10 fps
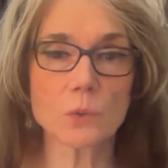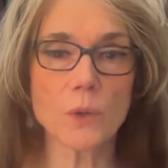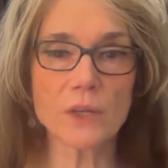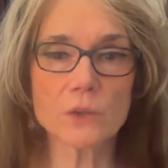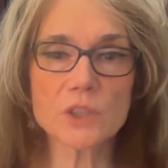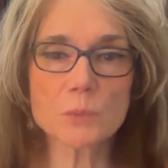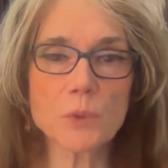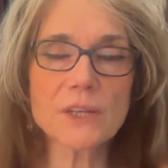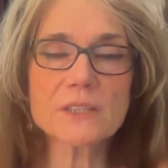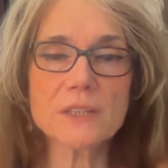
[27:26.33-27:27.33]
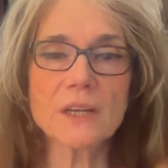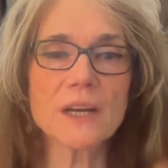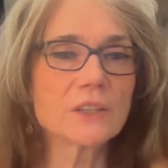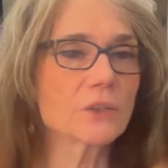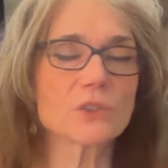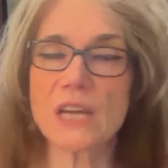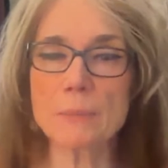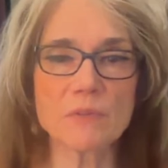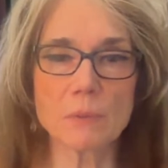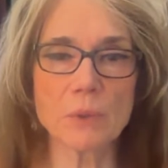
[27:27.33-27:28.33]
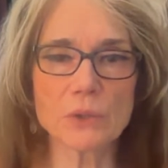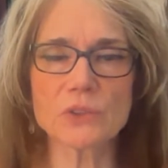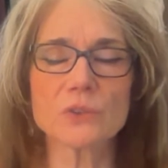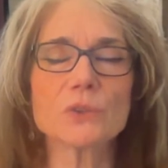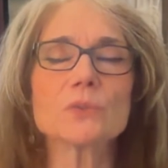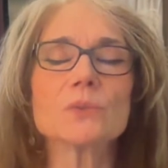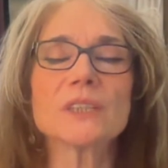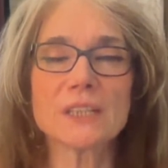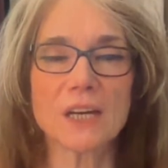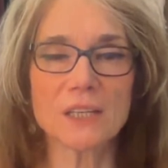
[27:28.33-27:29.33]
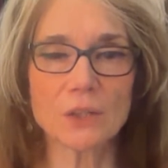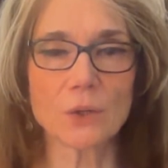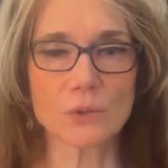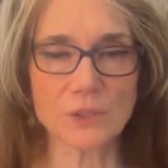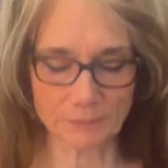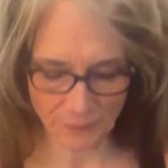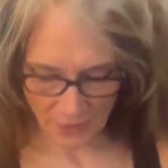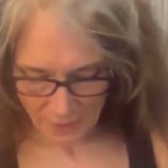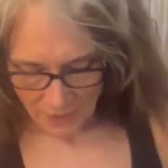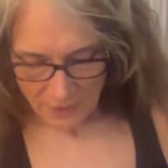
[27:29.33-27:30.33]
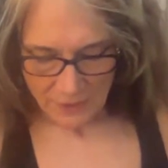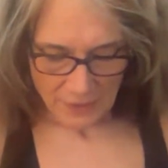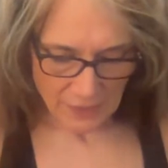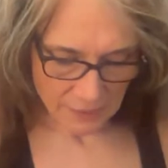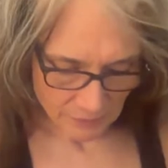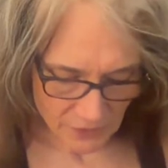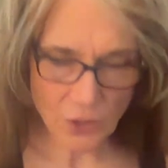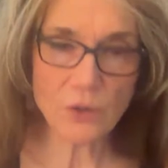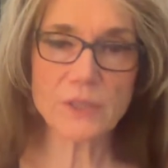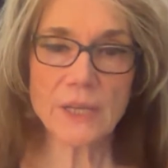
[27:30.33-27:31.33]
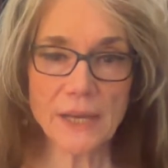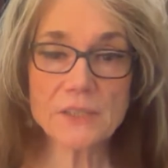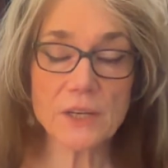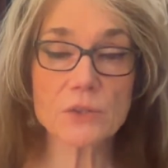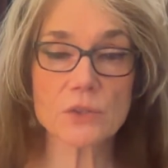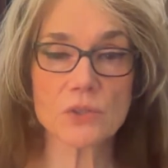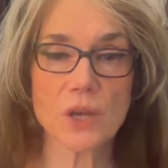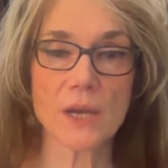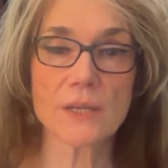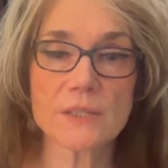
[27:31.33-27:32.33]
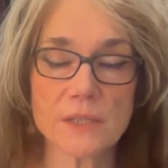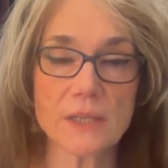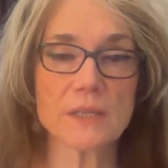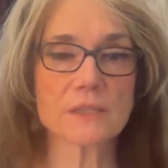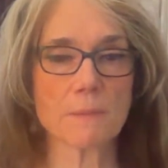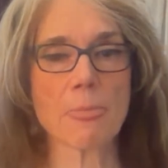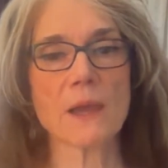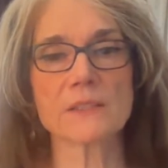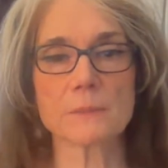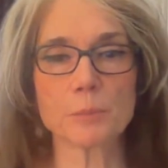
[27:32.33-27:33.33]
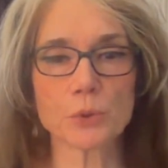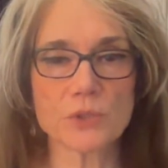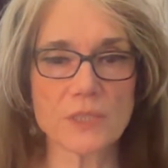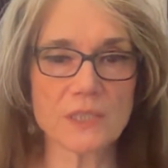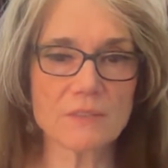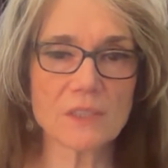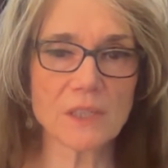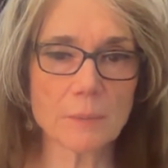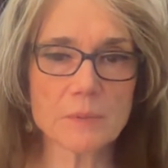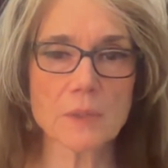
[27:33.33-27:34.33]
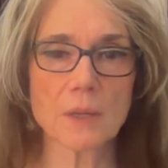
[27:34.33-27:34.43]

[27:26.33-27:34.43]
way to express another type of emotion, those really high notes. So the next exercise it's a pursing of the lips.